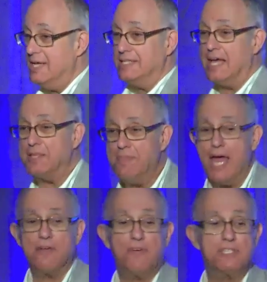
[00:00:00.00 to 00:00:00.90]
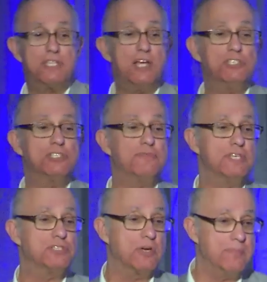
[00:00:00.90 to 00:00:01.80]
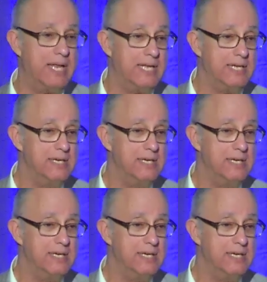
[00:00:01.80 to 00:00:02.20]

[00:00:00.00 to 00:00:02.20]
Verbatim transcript: Now, the manifestations of this are many.